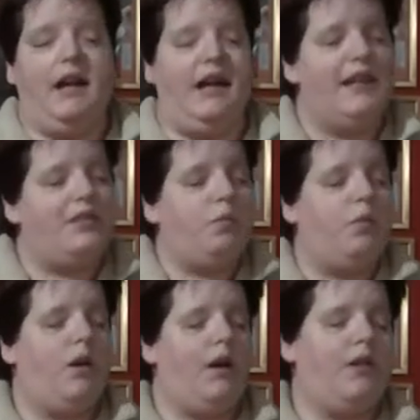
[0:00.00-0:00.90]
It's
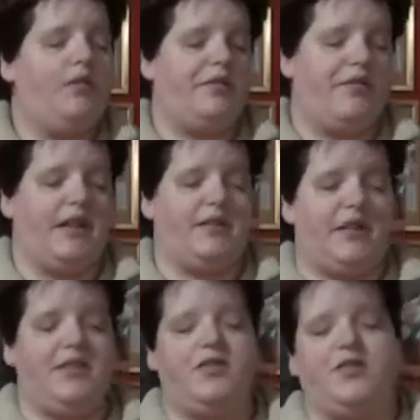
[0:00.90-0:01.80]
one of those things
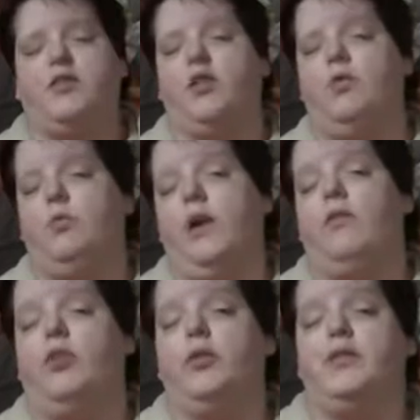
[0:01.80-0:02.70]
that is so well
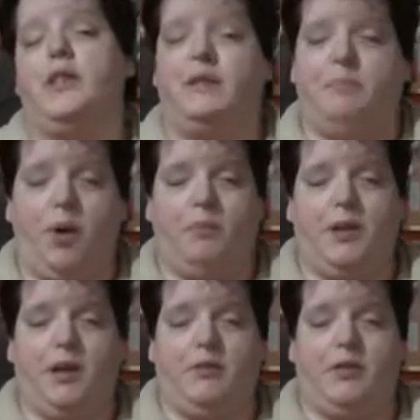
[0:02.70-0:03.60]
rooted in pop
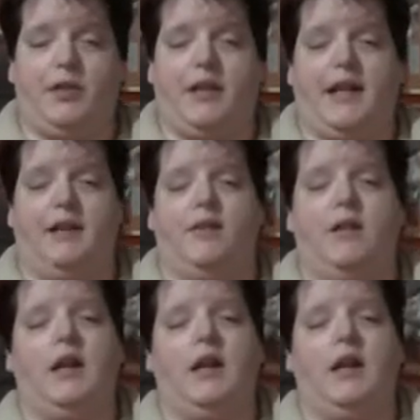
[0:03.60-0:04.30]
culture now.